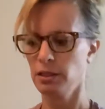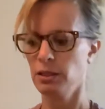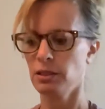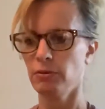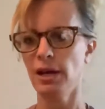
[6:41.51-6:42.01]

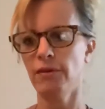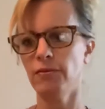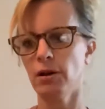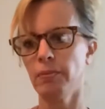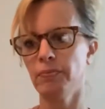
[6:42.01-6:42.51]
So we have
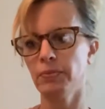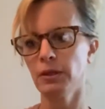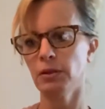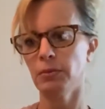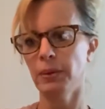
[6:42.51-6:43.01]
our
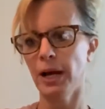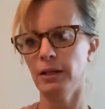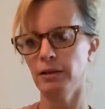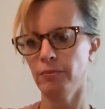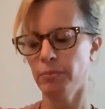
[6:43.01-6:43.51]
little pile
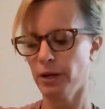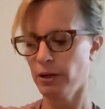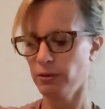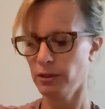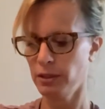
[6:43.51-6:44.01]
of
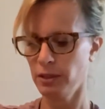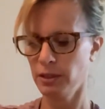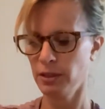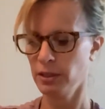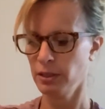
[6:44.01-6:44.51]
brown
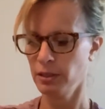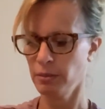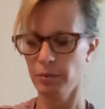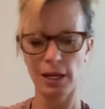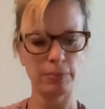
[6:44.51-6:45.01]

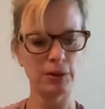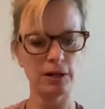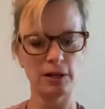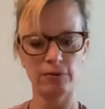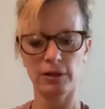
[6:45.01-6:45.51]
paper,
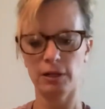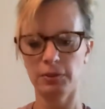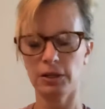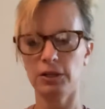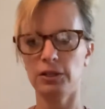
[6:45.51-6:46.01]
and we're gonna
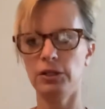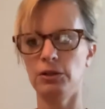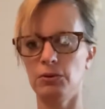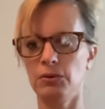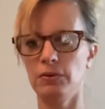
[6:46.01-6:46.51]
put
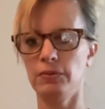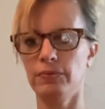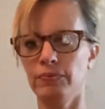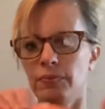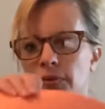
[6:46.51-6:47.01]
glue
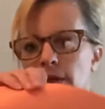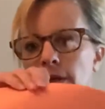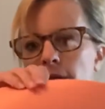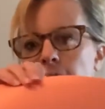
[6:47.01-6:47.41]
in the